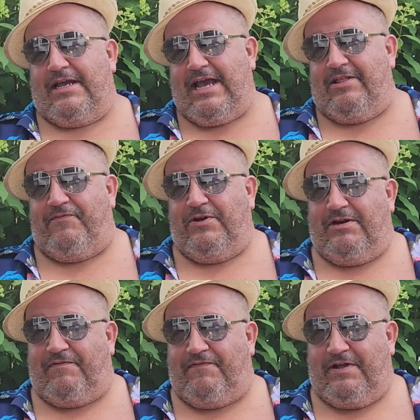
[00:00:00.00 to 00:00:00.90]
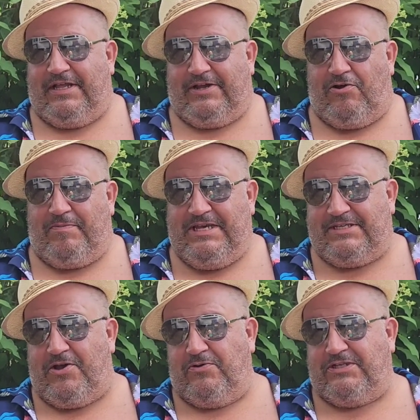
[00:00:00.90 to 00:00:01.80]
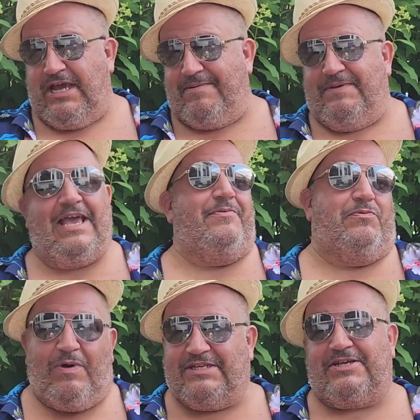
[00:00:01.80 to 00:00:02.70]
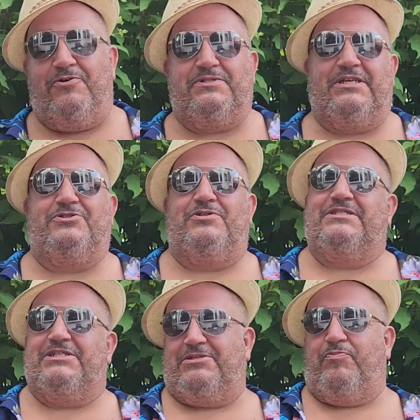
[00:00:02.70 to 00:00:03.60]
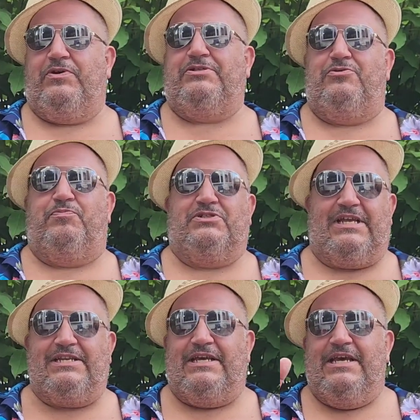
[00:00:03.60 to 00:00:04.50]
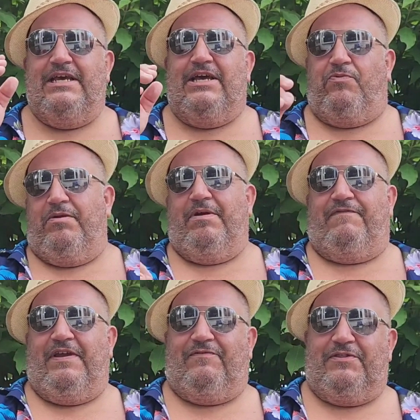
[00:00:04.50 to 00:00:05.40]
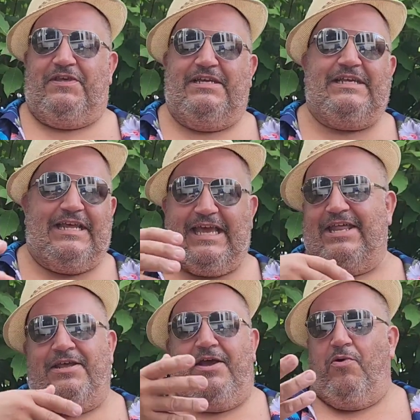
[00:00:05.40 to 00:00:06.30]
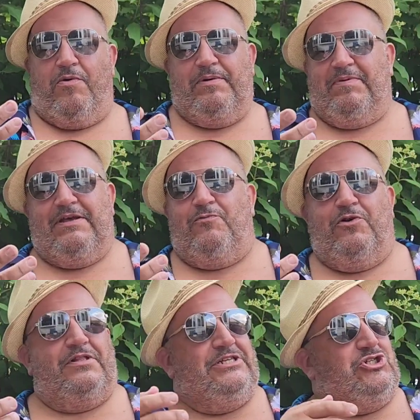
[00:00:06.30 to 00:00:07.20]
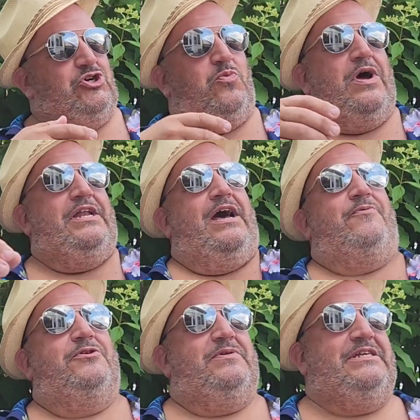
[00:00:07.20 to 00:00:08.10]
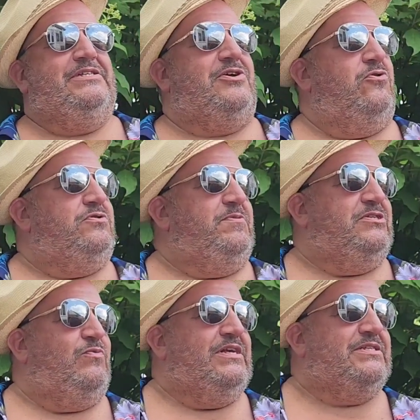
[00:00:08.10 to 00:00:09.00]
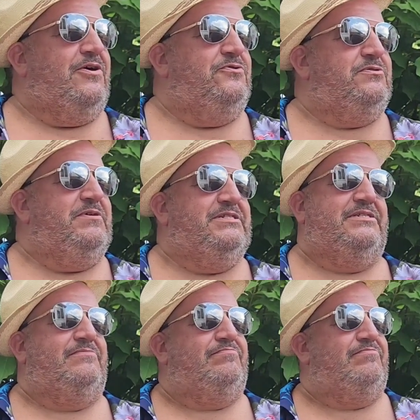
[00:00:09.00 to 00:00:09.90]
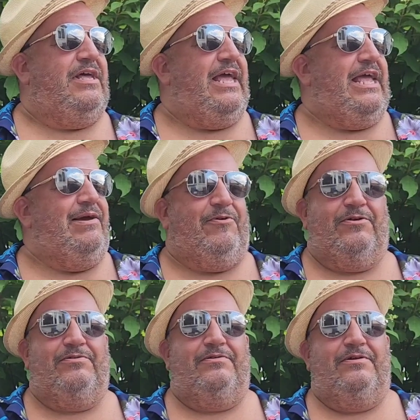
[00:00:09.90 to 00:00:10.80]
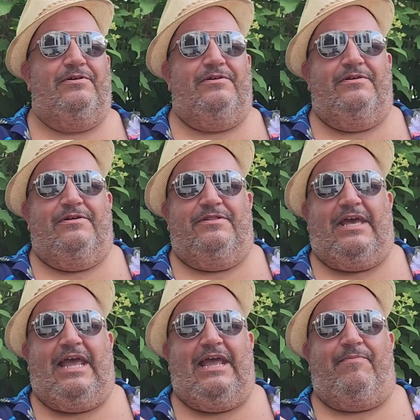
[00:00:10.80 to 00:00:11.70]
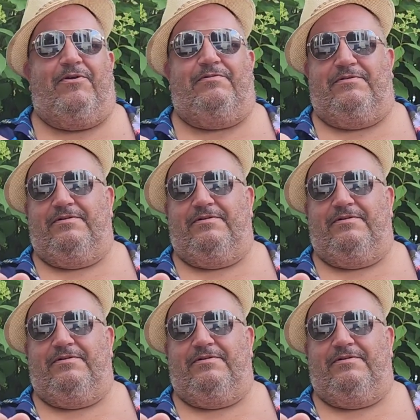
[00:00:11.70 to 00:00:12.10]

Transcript: California Never Felt Like Home. East Coast IPA with West Coast Citrus, 6.2%. One of my favorite things. And again, are we being worldly? Sure, why not? We're doing East Coast meets West Coast meets the hammer. The hammer.